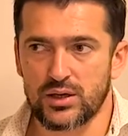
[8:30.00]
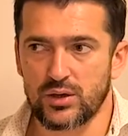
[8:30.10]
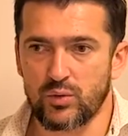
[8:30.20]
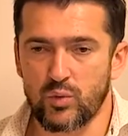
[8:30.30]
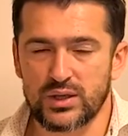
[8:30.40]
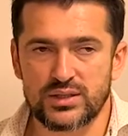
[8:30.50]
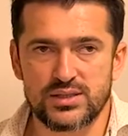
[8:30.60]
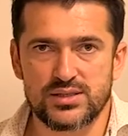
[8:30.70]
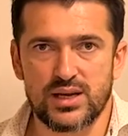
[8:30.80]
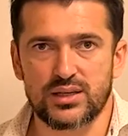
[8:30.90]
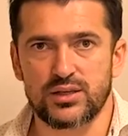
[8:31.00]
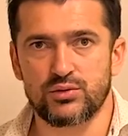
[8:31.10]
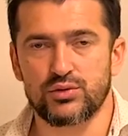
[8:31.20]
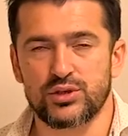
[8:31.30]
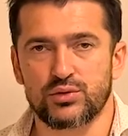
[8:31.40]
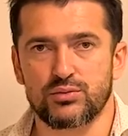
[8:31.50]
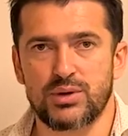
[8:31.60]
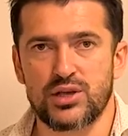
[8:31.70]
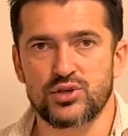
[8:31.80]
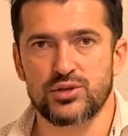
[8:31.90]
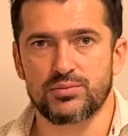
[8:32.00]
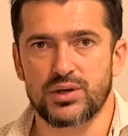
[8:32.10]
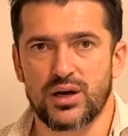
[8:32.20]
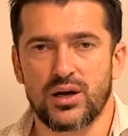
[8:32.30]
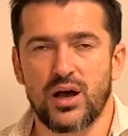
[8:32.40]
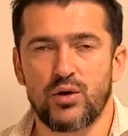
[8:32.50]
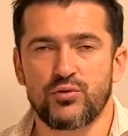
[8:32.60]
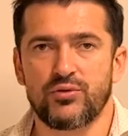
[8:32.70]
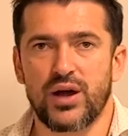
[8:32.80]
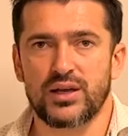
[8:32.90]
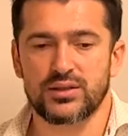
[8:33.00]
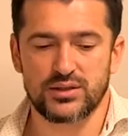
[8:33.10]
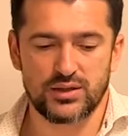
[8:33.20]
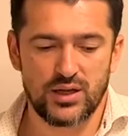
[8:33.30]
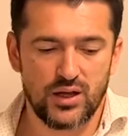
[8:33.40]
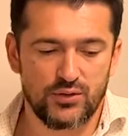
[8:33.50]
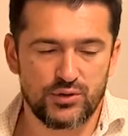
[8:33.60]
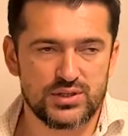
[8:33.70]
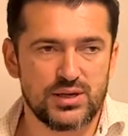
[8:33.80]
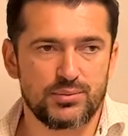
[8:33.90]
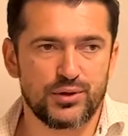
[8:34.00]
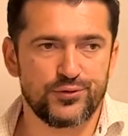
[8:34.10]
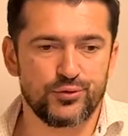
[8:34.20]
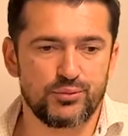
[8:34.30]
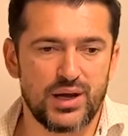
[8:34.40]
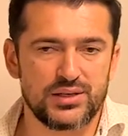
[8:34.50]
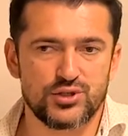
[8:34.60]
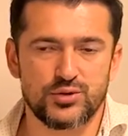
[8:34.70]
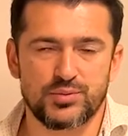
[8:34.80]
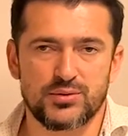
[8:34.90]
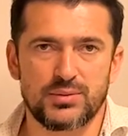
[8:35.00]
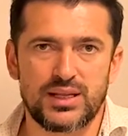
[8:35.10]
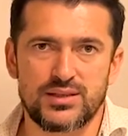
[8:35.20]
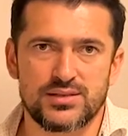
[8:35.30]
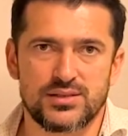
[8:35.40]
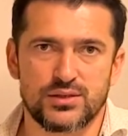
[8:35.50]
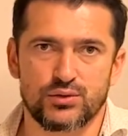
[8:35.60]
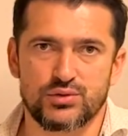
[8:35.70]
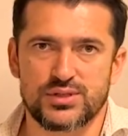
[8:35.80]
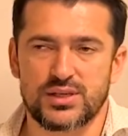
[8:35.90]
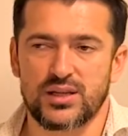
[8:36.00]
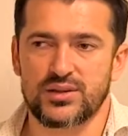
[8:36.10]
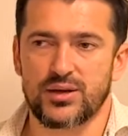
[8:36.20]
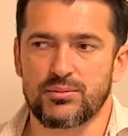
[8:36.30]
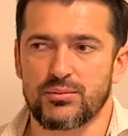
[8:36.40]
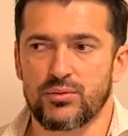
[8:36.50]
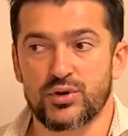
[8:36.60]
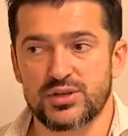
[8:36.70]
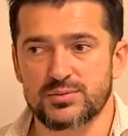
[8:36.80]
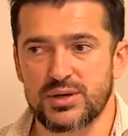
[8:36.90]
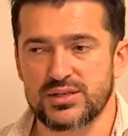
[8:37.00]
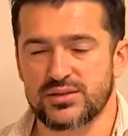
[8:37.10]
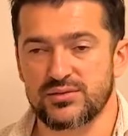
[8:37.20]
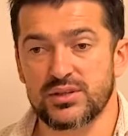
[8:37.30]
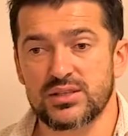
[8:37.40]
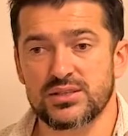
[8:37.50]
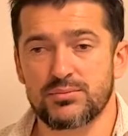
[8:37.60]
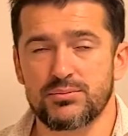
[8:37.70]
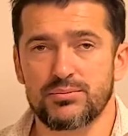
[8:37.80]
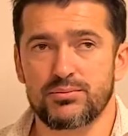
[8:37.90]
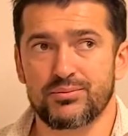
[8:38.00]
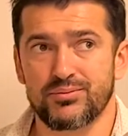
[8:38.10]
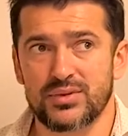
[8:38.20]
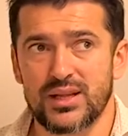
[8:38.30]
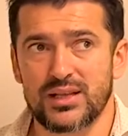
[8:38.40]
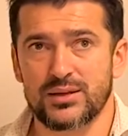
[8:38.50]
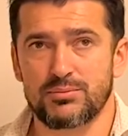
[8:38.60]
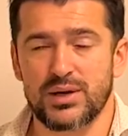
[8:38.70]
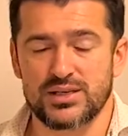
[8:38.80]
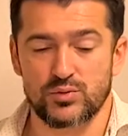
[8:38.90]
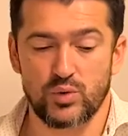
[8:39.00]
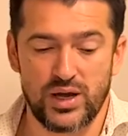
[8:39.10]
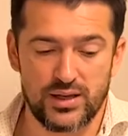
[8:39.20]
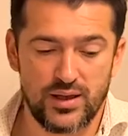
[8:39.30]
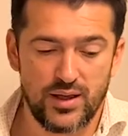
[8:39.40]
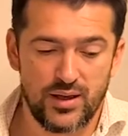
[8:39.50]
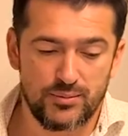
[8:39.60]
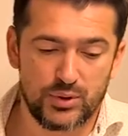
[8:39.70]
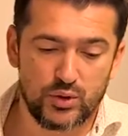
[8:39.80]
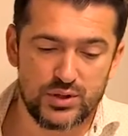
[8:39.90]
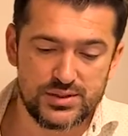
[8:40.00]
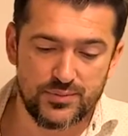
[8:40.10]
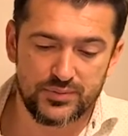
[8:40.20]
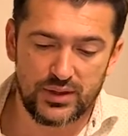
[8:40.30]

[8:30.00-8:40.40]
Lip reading: what exactly you need to buy cheaper and how you find it? For example, if you buy cheaper medicine to sell them more expensive, it is not the best. Why? Because